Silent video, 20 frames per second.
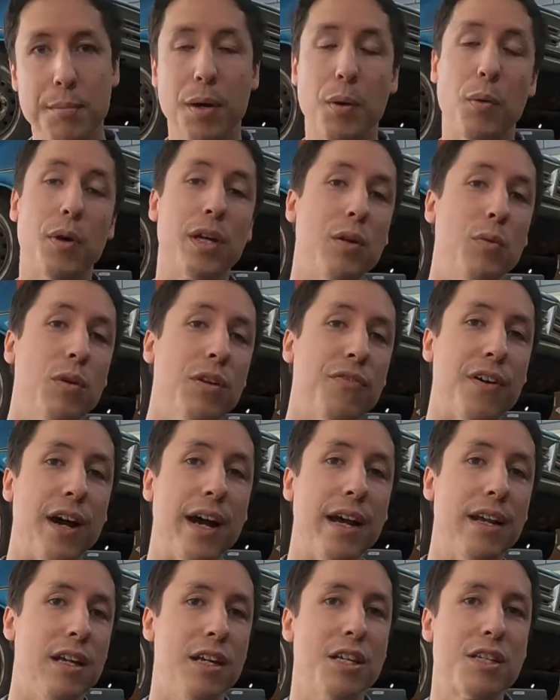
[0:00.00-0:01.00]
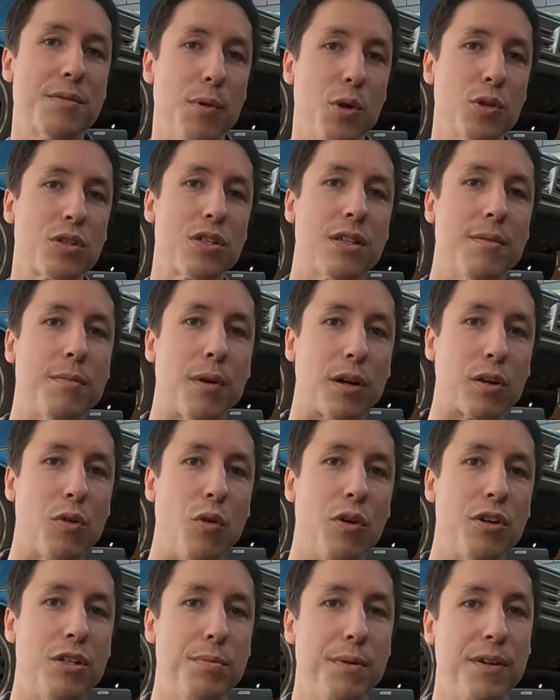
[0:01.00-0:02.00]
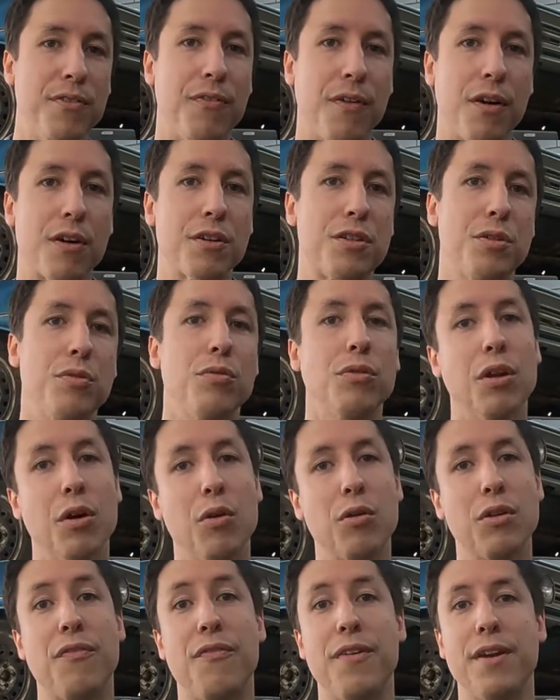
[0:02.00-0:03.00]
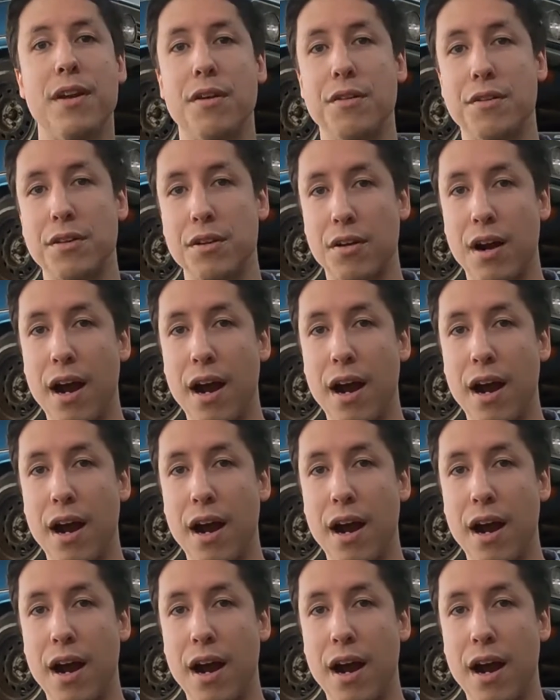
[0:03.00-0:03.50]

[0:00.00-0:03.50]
But what you will find is most of them are going to be far too low to fit onto your